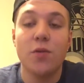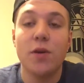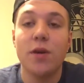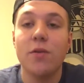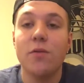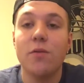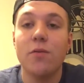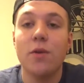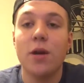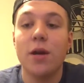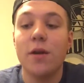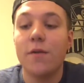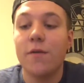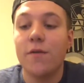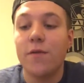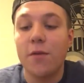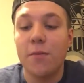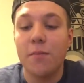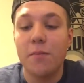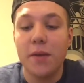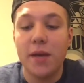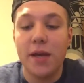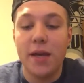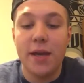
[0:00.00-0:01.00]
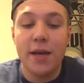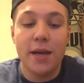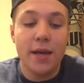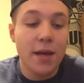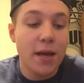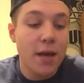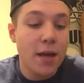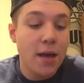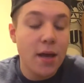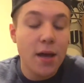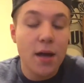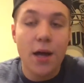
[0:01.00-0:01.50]
We went from being
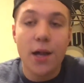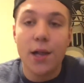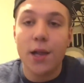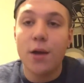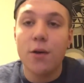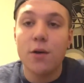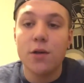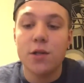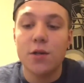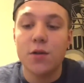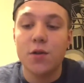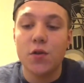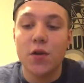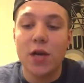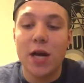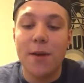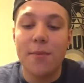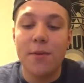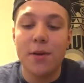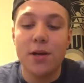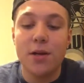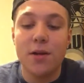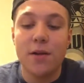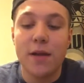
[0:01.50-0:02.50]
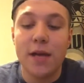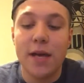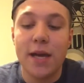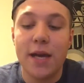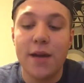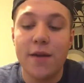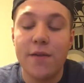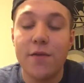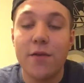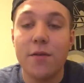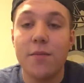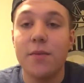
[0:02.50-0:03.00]
a low subscriber
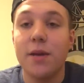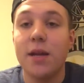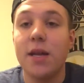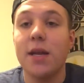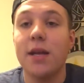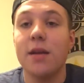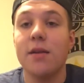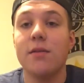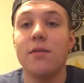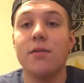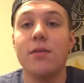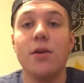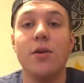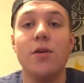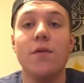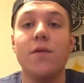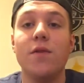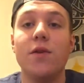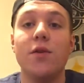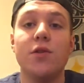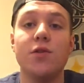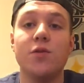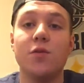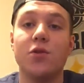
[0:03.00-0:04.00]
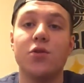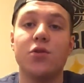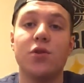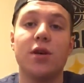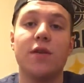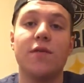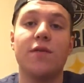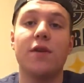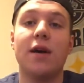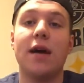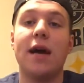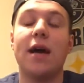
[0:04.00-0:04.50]
clan, from getting no views
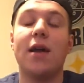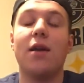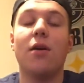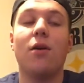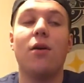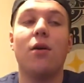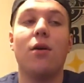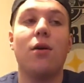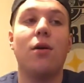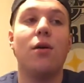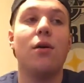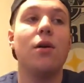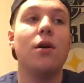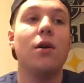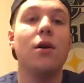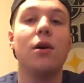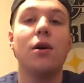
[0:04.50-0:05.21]
whatsoever at all,